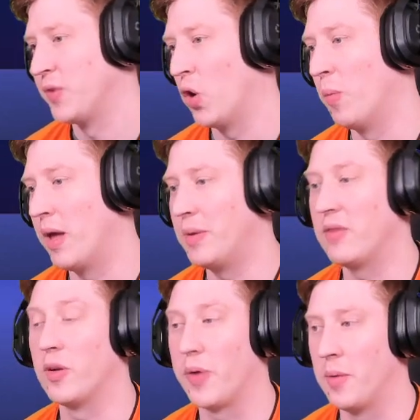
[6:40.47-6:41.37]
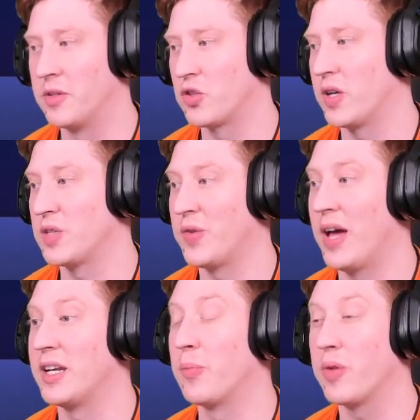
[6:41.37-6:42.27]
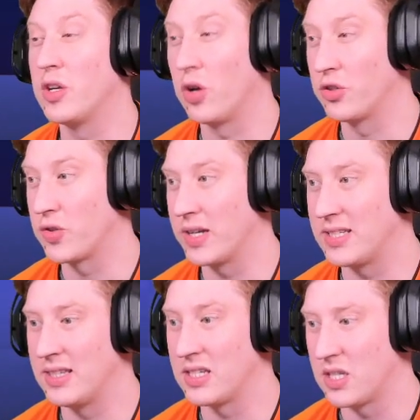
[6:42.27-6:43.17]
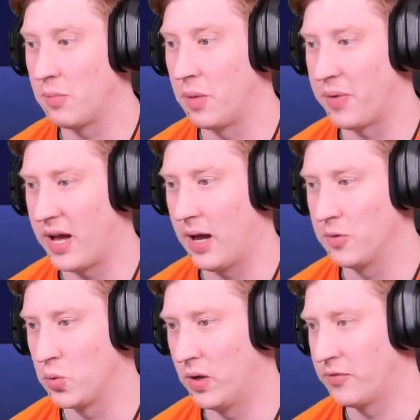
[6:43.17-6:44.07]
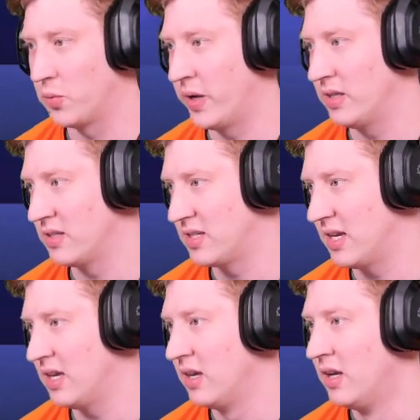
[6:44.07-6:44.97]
or maybe even a permanent transfer and a pre-contract in the summer, perhaps. We'll have to wait and see.